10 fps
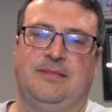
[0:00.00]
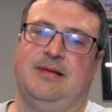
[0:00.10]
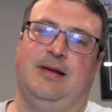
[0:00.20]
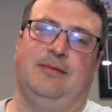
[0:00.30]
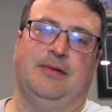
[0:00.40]

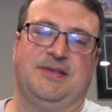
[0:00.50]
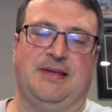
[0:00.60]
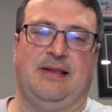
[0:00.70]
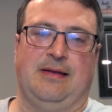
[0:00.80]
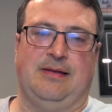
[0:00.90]
I don't want to
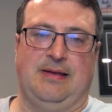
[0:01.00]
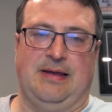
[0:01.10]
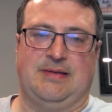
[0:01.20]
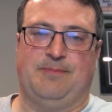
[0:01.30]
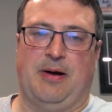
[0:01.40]
see that.
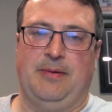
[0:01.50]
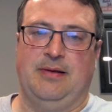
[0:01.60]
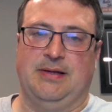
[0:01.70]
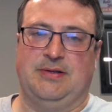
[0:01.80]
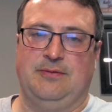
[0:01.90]
It's probably
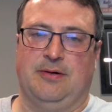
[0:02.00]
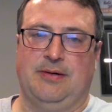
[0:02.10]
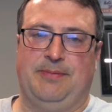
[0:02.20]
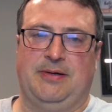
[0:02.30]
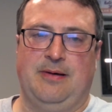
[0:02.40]
not too hard
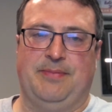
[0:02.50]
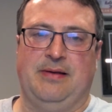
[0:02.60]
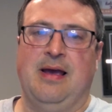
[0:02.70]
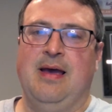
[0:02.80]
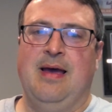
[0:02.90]
to pick up,
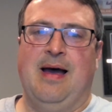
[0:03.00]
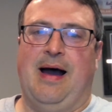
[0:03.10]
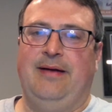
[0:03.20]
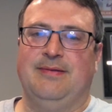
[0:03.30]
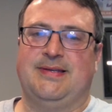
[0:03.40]
but
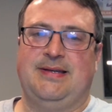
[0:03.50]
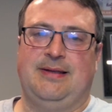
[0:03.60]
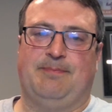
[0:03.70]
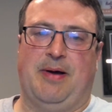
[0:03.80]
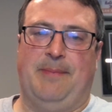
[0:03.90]
I don't see
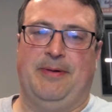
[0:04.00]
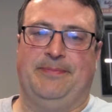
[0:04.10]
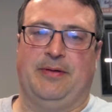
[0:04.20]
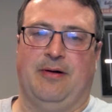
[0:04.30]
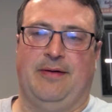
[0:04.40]
it pop
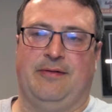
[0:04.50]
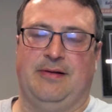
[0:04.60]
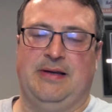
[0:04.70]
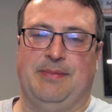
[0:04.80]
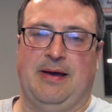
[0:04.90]
up too often
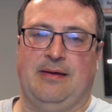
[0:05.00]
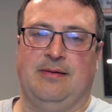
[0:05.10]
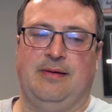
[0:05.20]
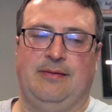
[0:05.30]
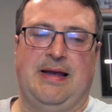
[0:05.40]
on eBay.
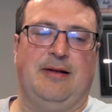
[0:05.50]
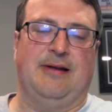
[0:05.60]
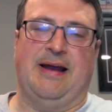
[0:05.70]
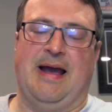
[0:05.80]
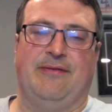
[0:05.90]
And now
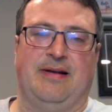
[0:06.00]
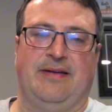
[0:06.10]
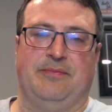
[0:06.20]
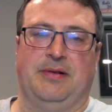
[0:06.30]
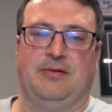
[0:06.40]
that I have it, I
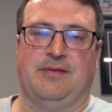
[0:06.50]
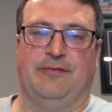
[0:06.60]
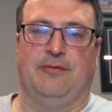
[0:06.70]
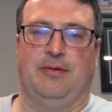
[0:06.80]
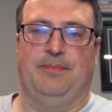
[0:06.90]
haven't been looking
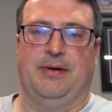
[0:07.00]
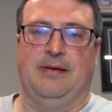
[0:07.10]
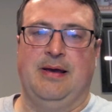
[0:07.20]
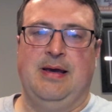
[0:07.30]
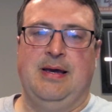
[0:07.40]
for it.
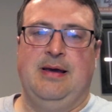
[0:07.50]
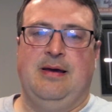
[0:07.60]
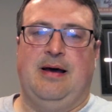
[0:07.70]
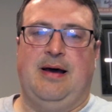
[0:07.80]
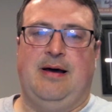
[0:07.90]
But
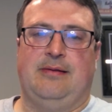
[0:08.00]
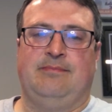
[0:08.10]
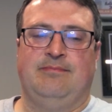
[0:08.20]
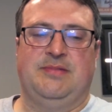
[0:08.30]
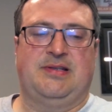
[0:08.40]

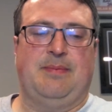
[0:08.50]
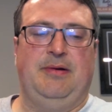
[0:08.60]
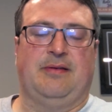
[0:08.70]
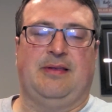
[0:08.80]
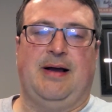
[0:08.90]
just give me
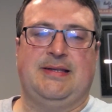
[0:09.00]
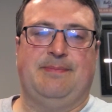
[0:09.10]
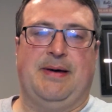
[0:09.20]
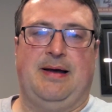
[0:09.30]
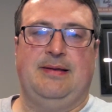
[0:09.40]
your thoughts
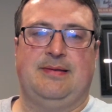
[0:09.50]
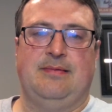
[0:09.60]
about it.